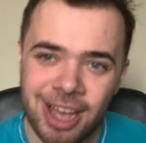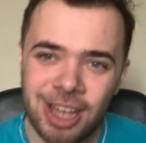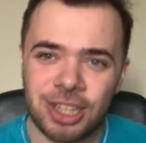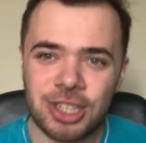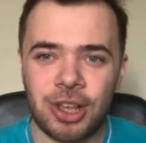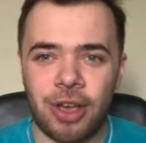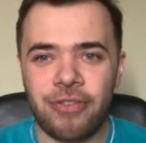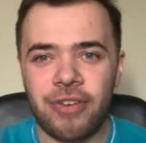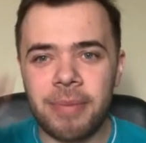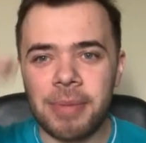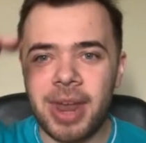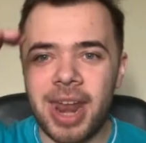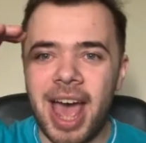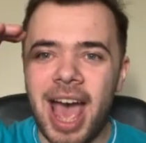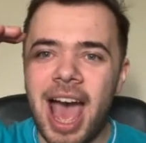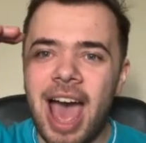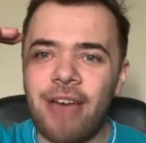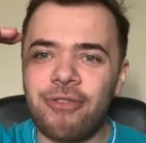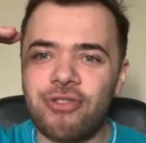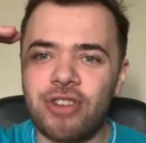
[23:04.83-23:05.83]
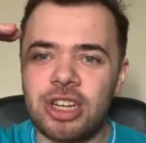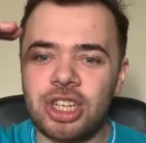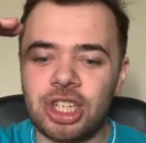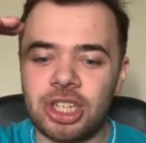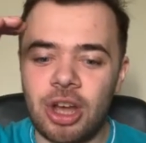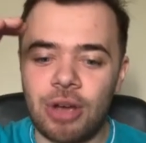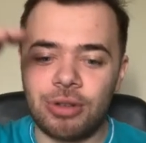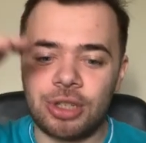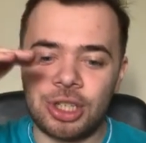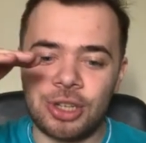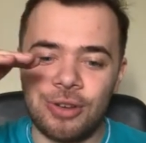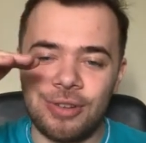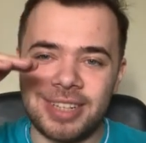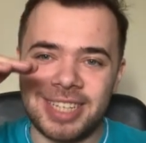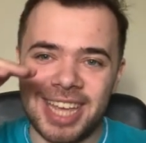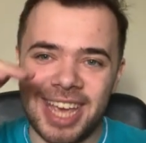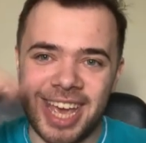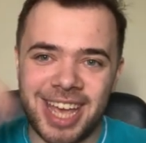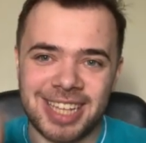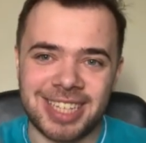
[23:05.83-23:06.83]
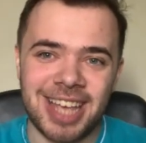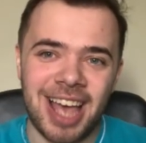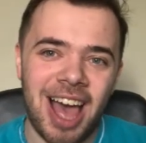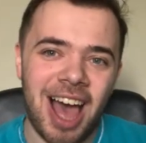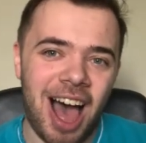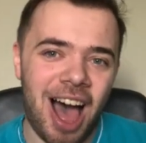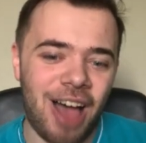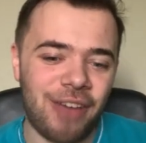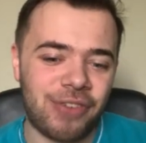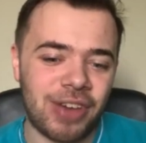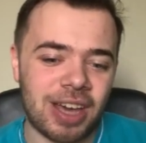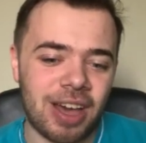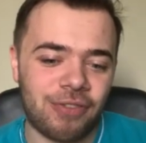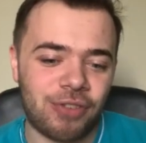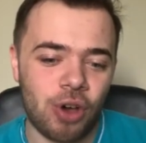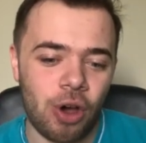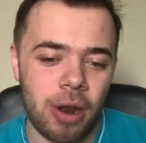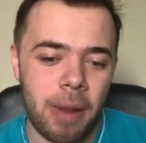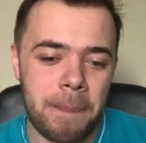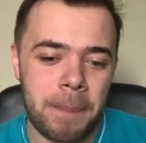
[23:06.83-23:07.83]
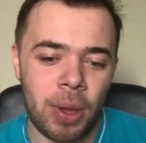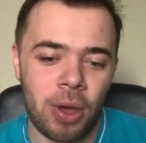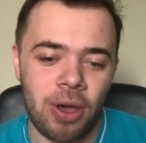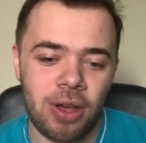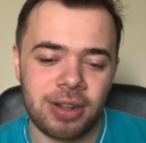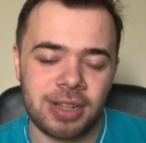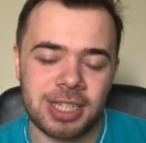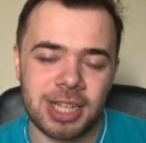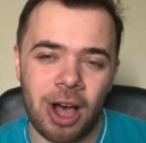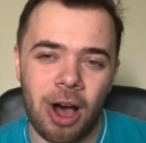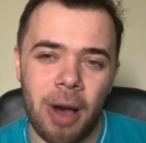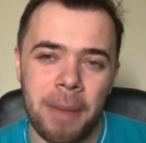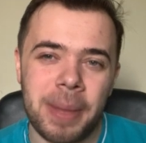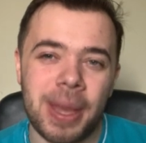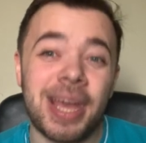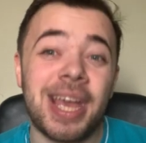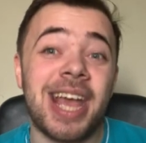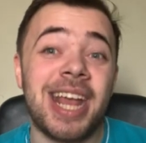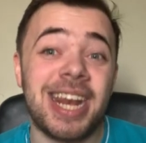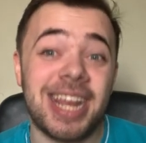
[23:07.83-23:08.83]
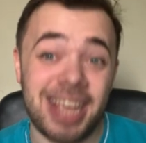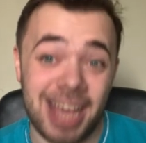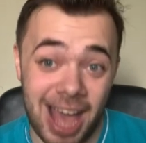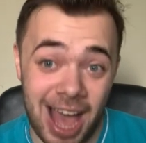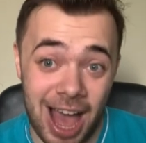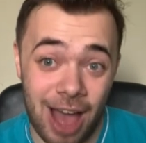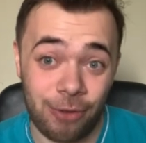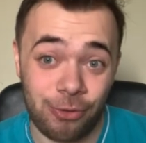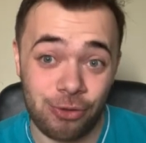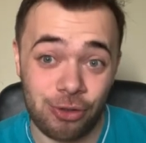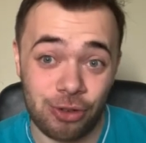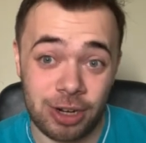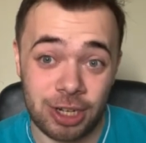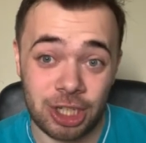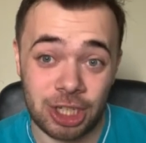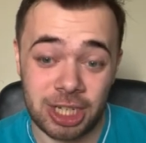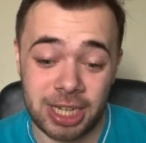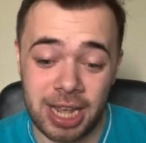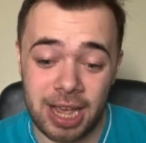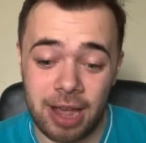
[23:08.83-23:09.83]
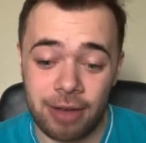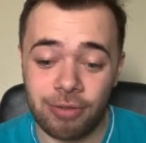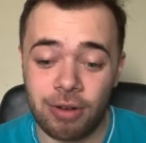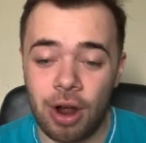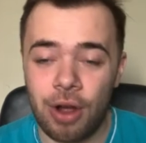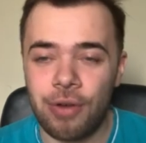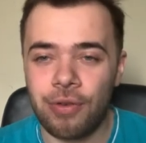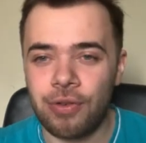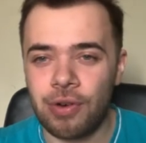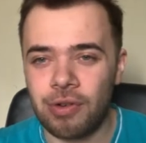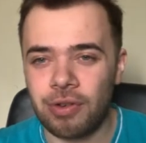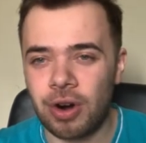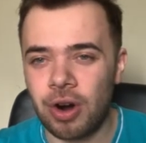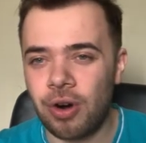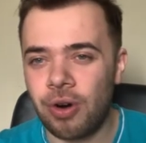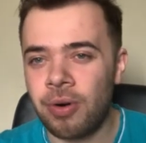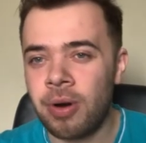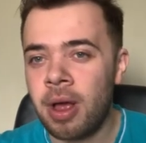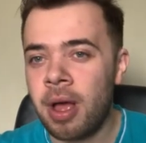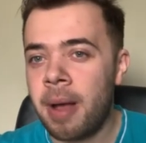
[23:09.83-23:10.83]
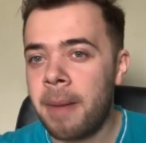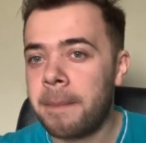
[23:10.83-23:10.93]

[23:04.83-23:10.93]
So if I'm going to average those two tiers, I think I've got to put Derby in the average tier overall.